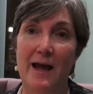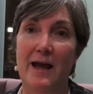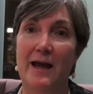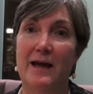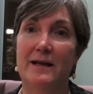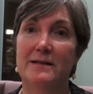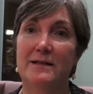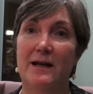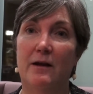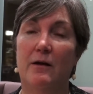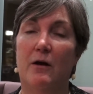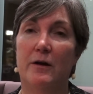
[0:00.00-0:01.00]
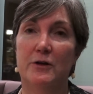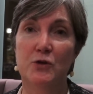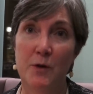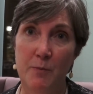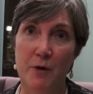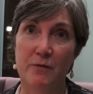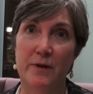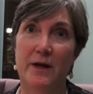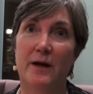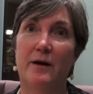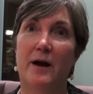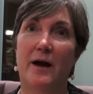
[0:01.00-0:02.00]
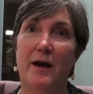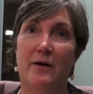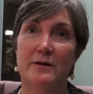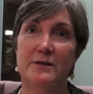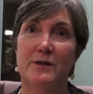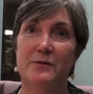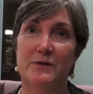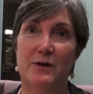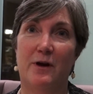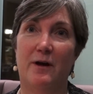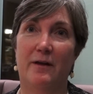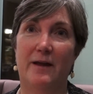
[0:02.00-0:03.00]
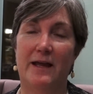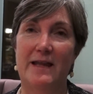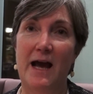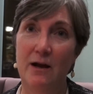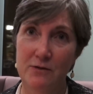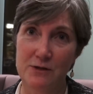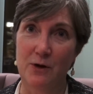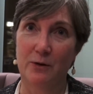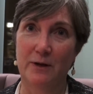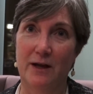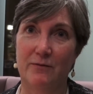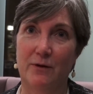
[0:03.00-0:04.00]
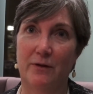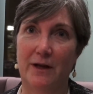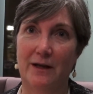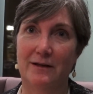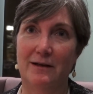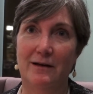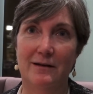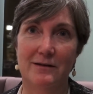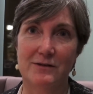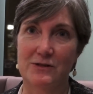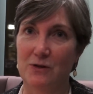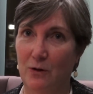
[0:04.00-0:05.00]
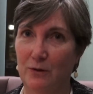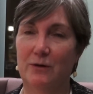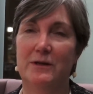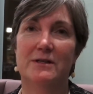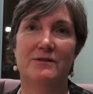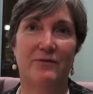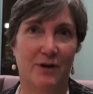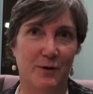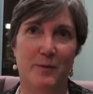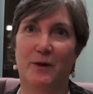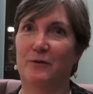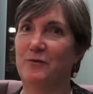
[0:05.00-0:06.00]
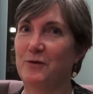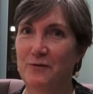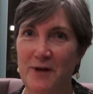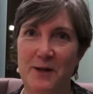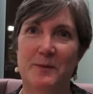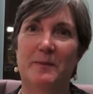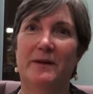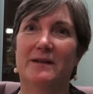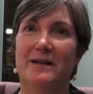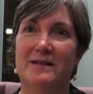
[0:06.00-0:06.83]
And on a trip over there, I also saw at the household level that solar is fundamental for development.